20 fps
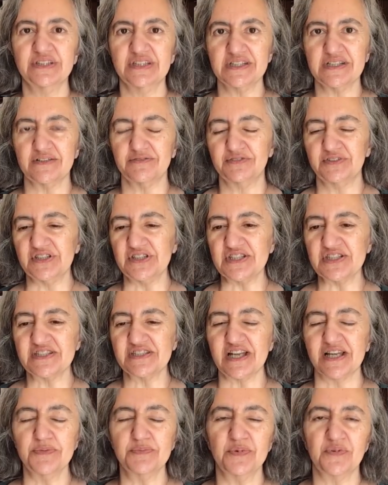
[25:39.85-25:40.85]
of this
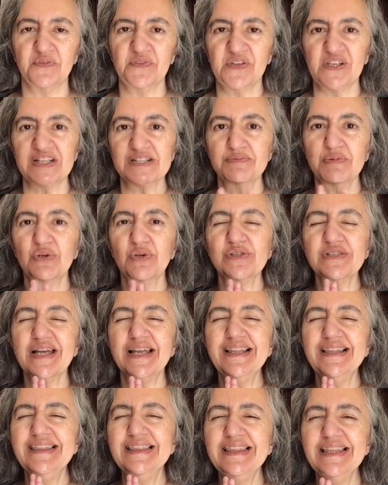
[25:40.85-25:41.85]
type of things because I
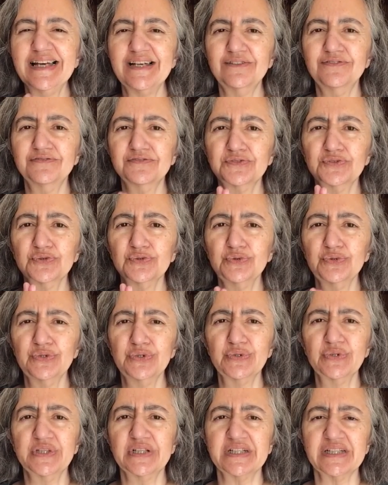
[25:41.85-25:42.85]
love to
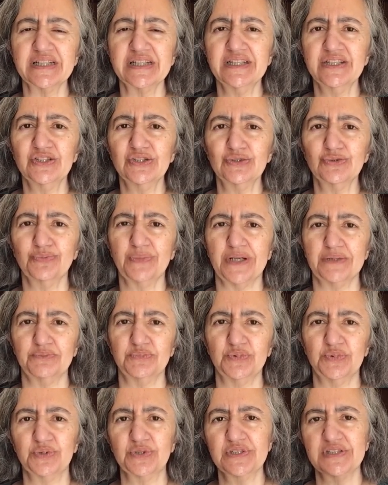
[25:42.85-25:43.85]
look into my
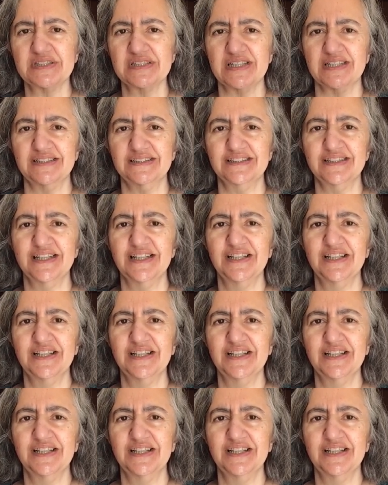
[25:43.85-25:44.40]
books and